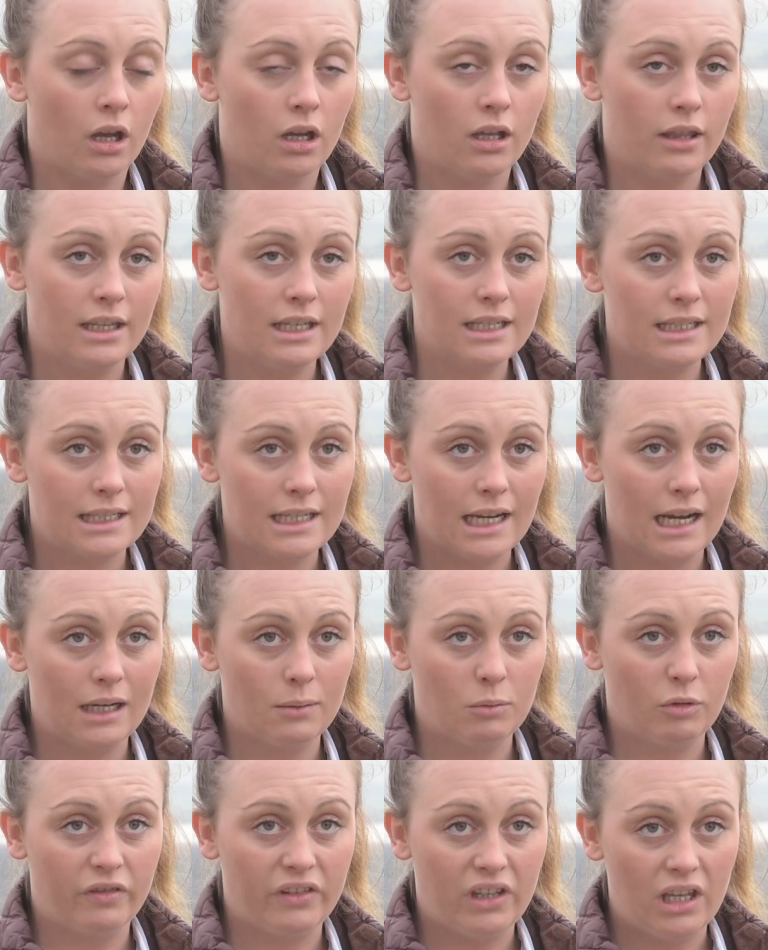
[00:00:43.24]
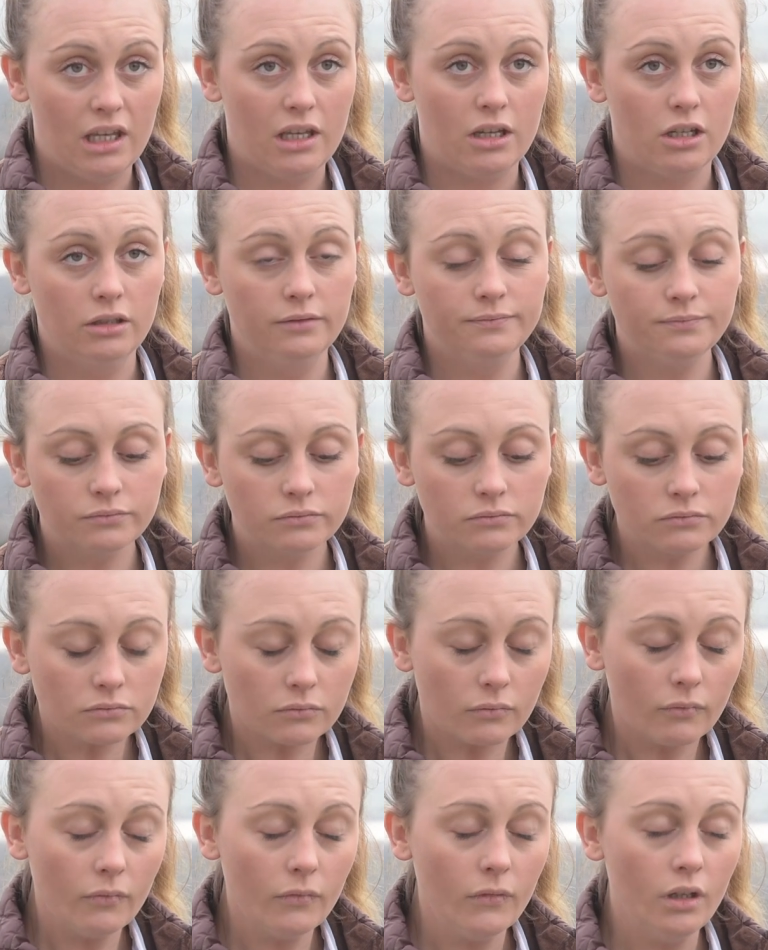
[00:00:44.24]
At this time of year,
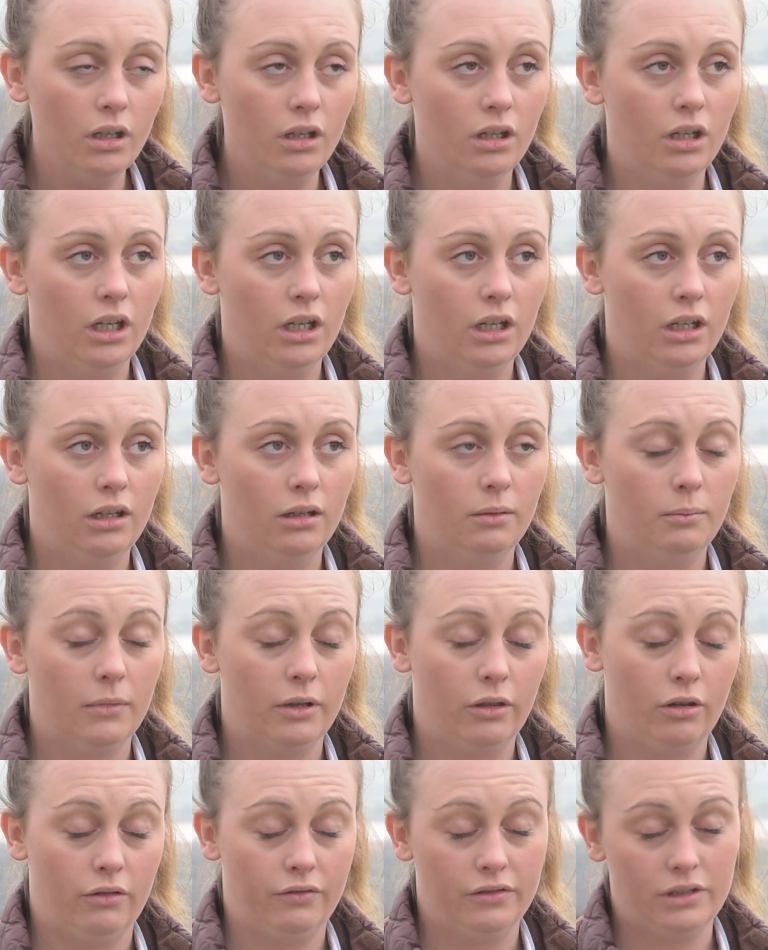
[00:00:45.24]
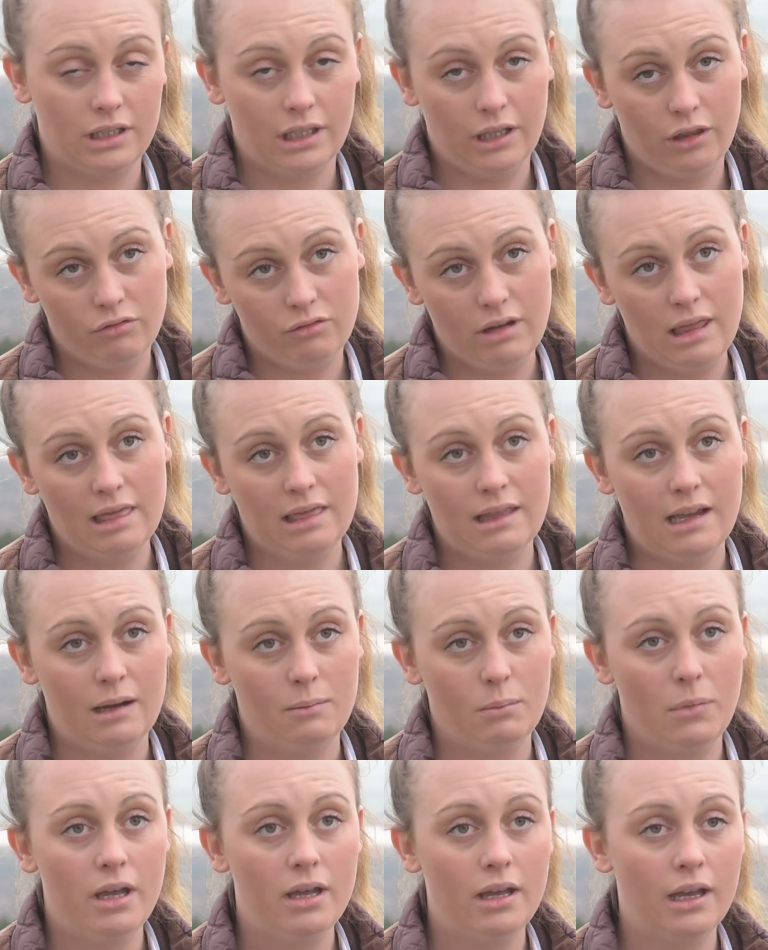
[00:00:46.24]
um, obviously they're in
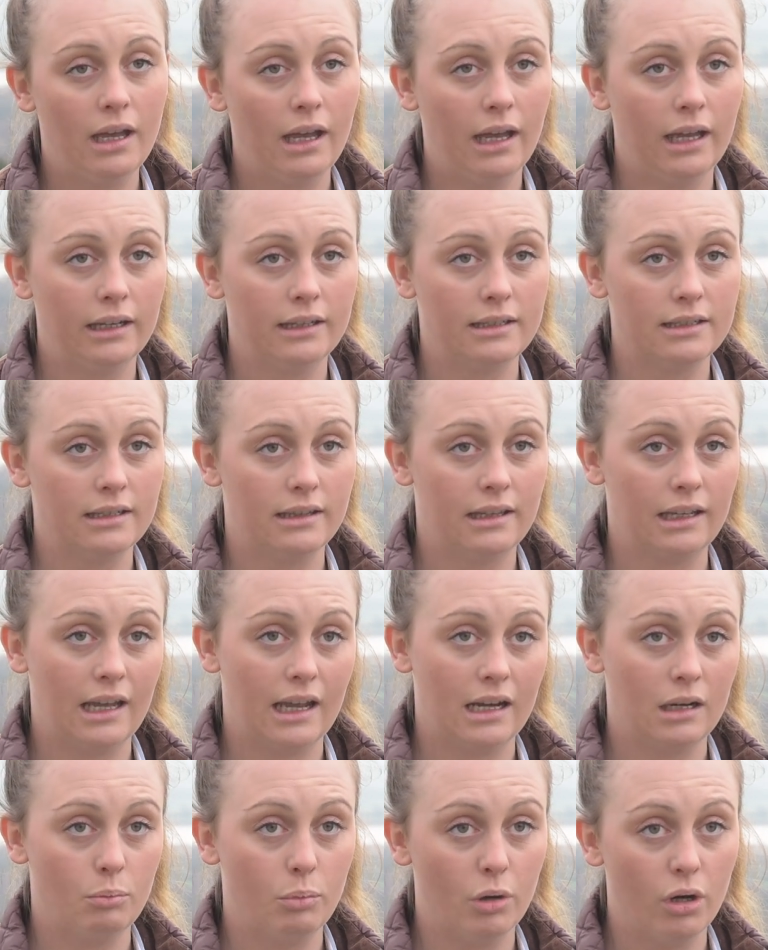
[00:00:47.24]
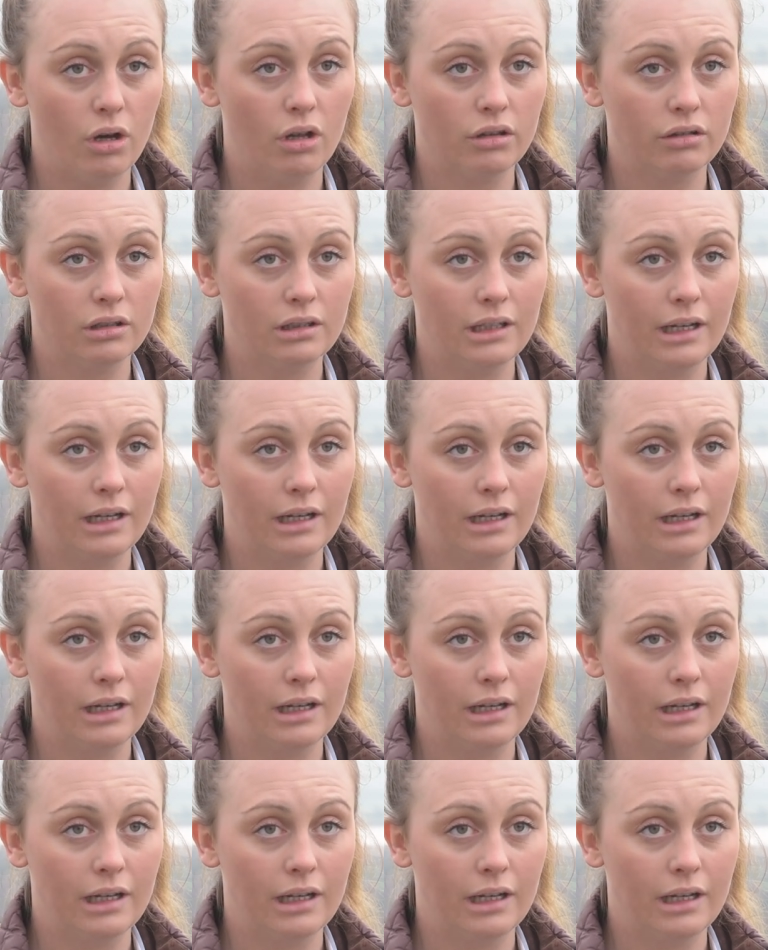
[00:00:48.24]
lamb and they can abort the